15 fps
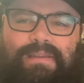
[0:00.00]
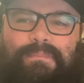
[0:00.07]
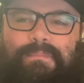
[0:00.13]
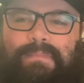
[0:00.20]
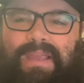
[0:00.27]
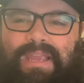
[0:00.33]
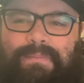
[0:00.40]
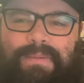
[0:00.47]

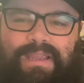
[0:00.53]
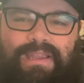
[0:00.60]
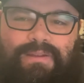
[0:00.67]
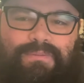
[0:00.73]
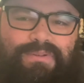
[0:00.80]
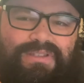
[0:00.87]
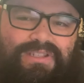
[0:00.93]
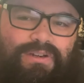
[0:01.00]
maybe it
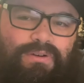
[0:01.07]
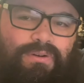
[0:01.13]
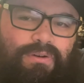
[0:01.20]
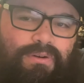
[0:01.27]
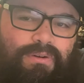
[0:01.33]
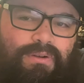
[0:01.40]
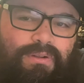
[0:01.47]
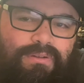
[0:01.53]
was
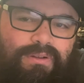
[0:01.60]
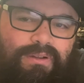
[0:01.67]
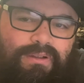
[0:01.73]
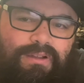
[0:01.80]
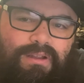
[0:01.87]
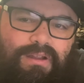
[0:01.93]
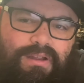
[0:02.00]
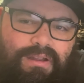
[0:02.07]
her all
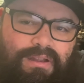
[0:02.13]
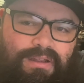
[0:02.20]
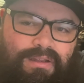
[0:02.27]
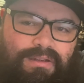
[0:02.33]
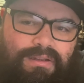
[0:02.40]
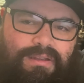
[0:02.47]
along.